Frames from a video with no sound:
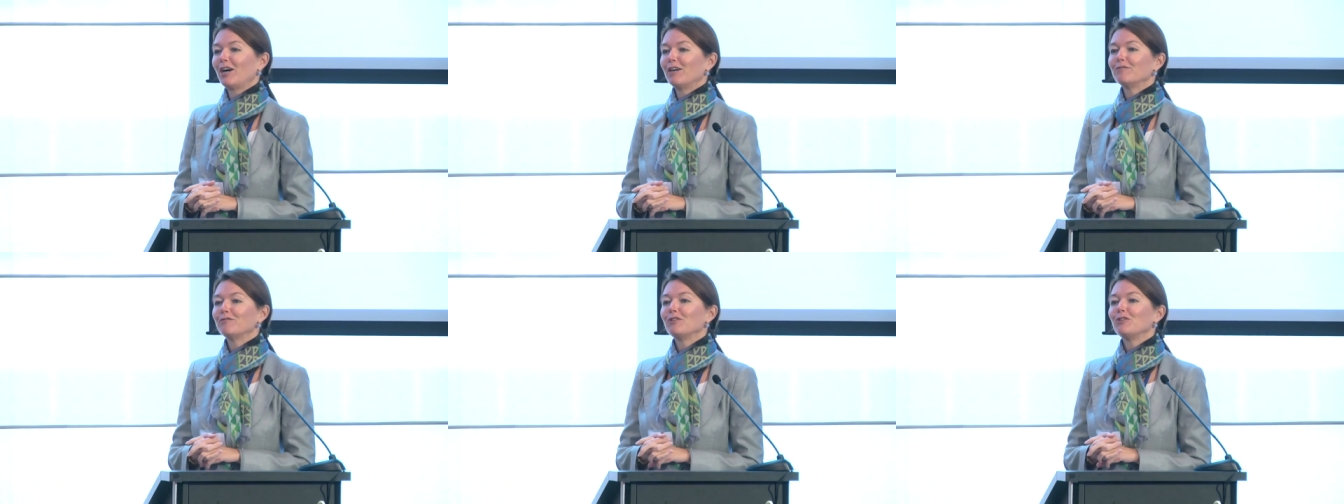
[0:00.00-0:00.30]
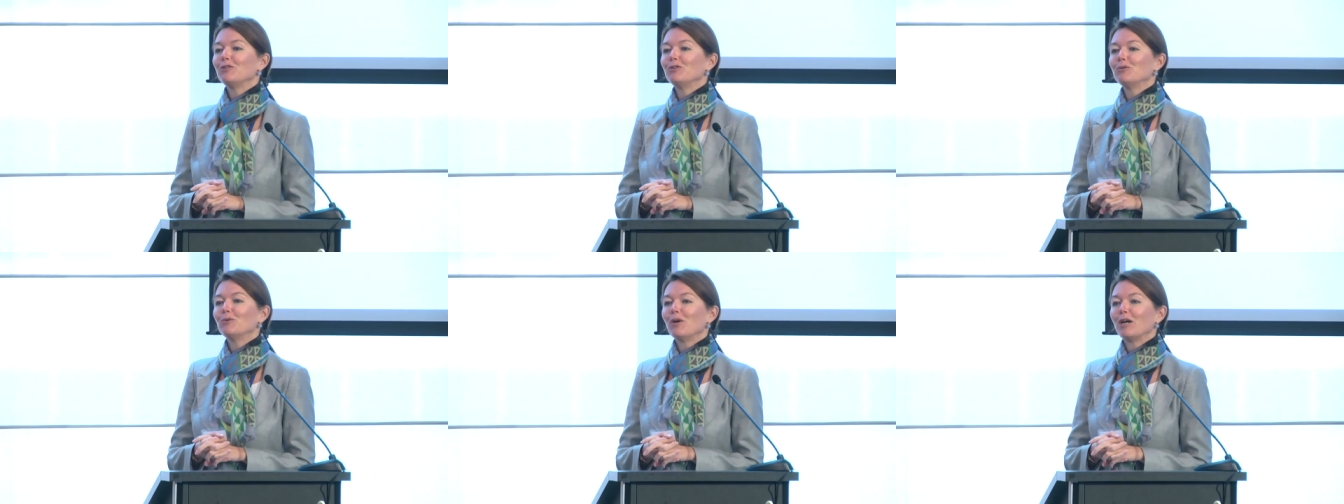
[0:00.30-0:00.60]
of the
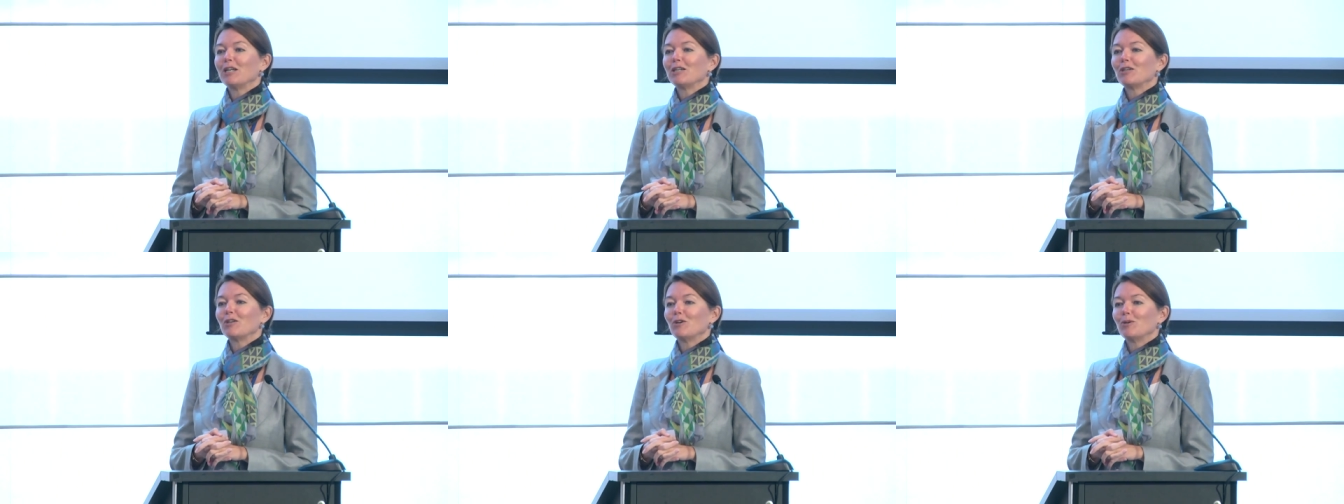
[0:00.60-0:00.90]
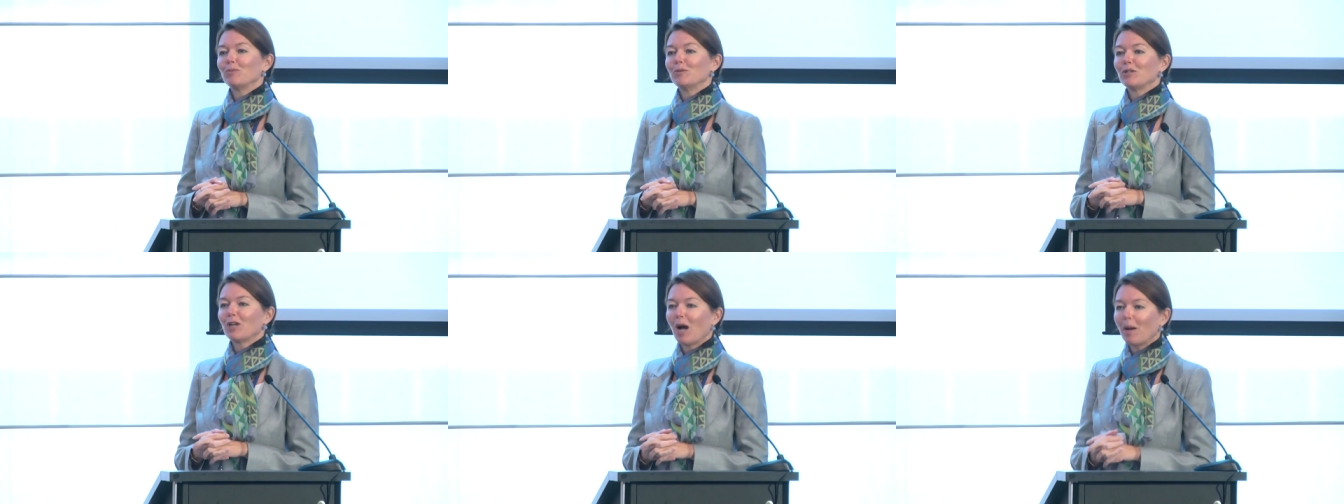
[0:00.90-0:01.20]
UN
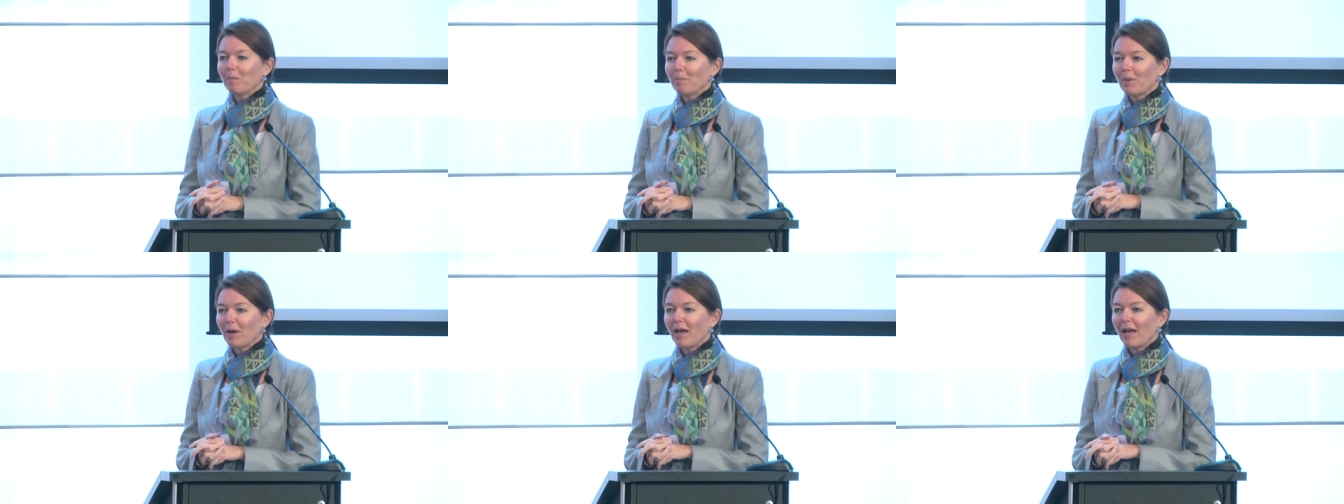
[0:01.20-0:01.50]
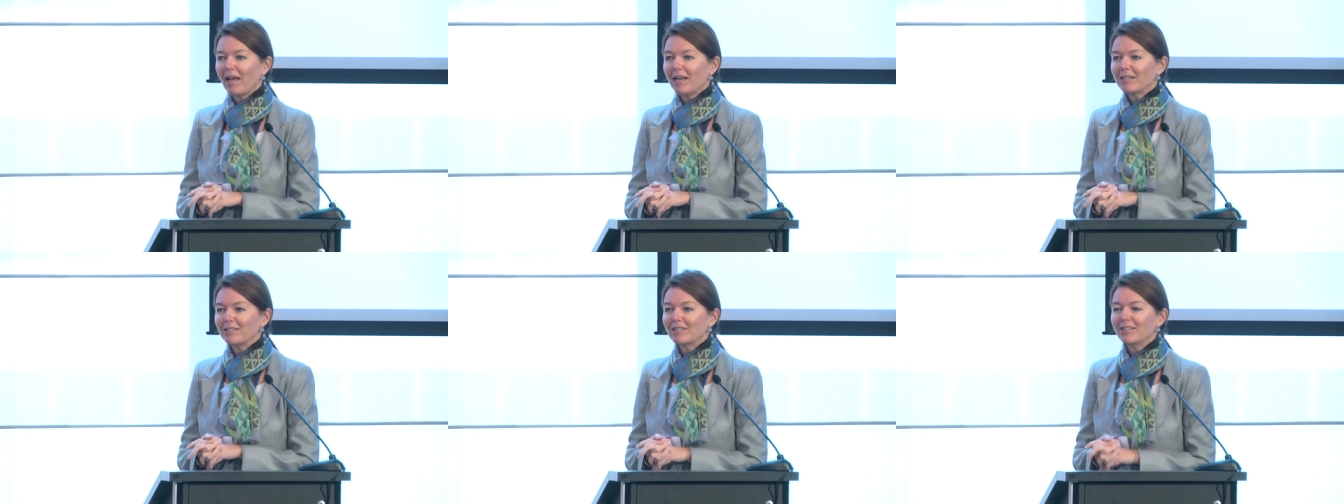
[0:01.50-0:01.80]
Global
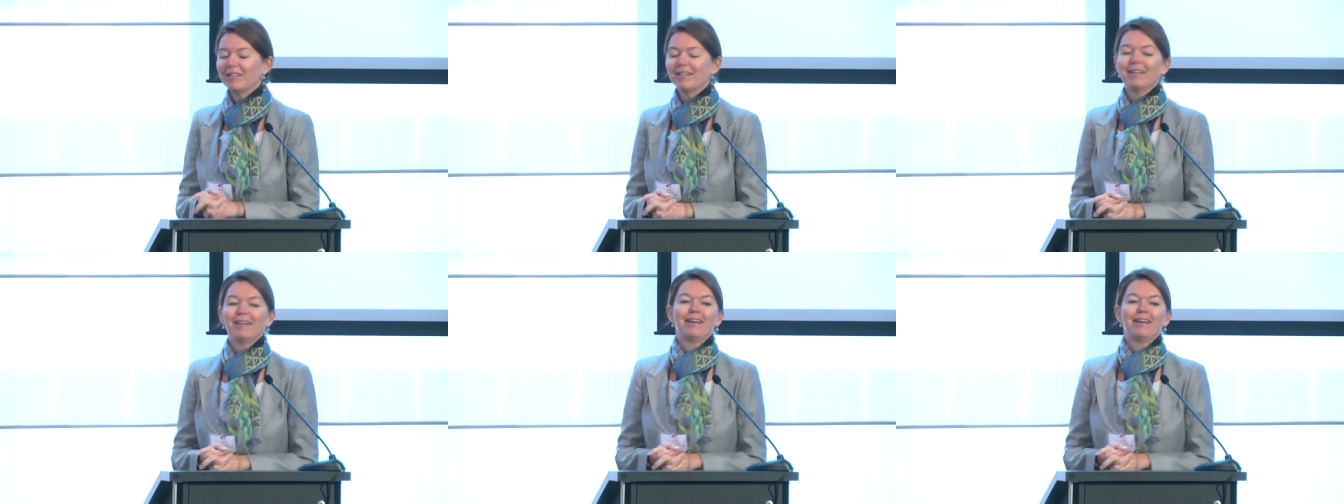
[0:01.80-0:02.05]
Compact,